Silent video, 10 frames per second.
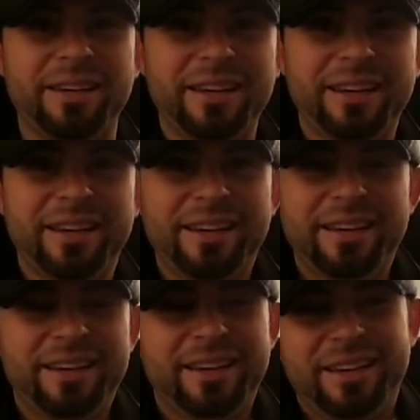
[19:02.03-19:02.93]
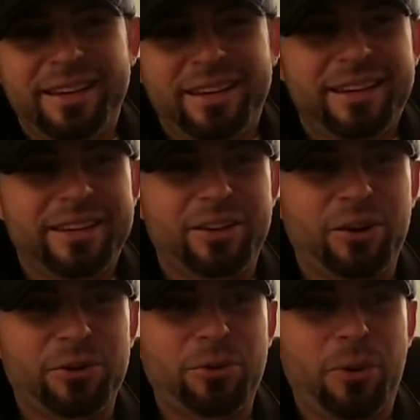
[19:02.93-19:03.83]
And, you
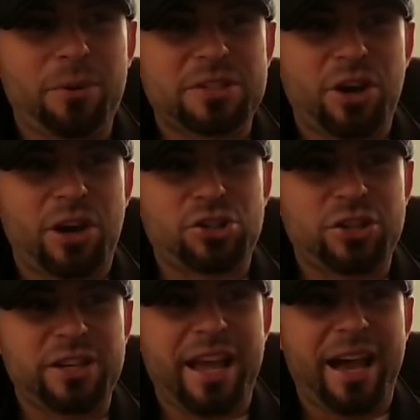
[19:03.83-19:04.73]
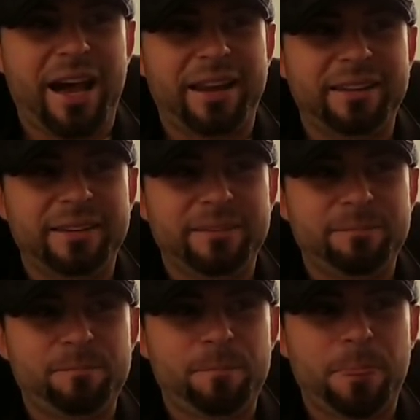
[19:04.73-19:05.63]
know, you always thought she had
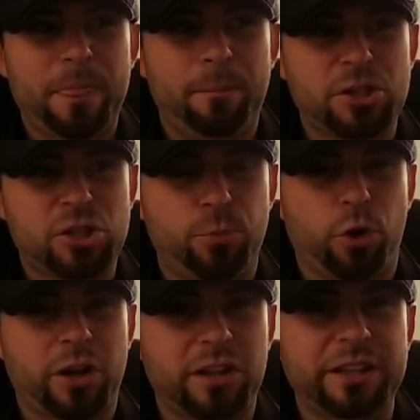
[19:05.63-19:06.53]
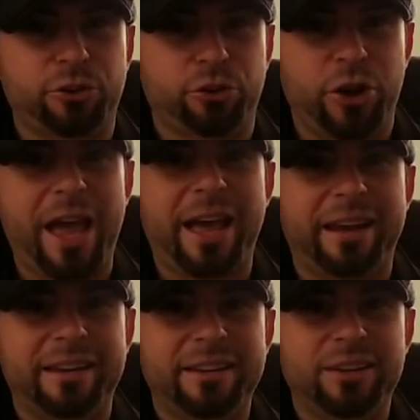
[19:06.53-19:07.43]
a much more clearer
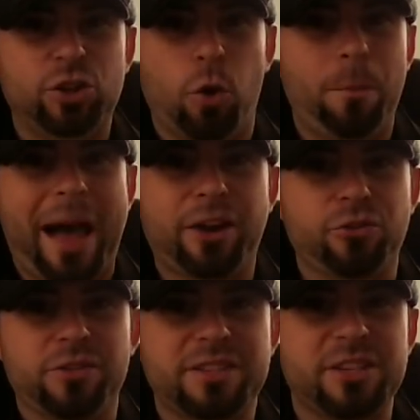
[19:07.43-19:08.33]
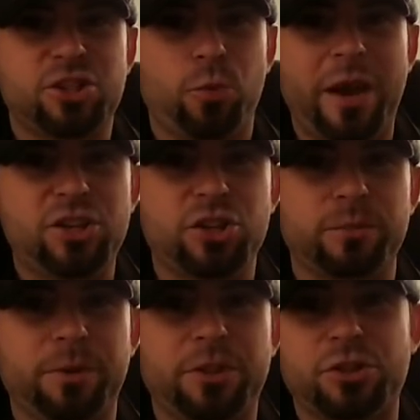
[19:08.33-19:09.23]
head, no matter the
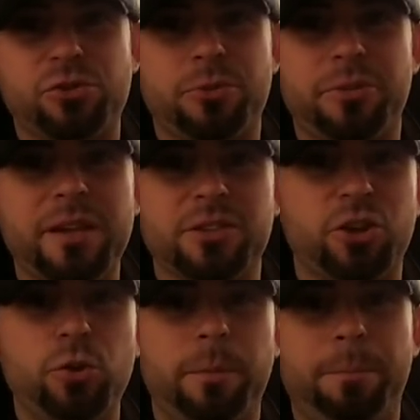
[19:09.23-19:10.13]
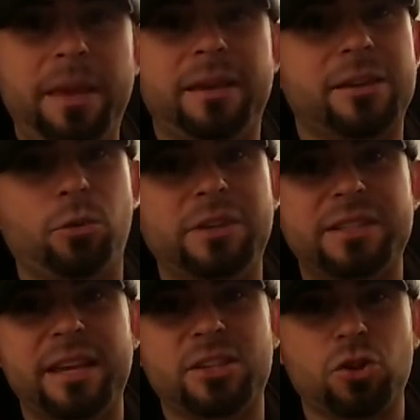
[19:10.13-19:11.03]
situation. But the truth is, a human being can only
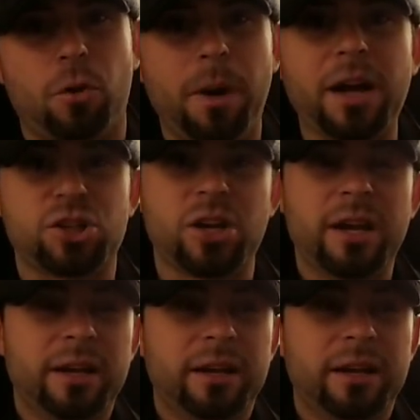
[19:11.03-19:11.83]
take so much